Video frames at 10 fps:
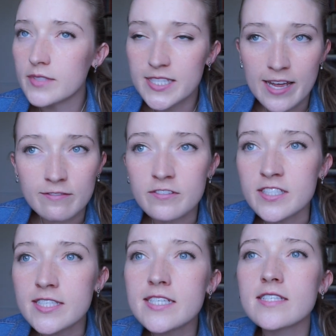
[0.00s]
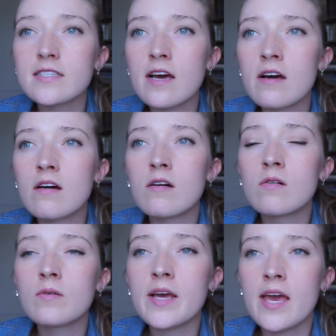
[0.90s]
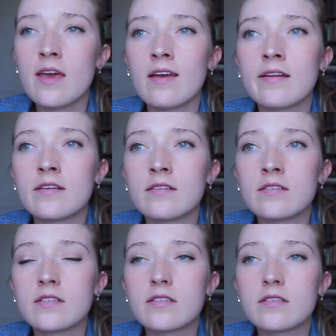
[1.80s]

San Francisco and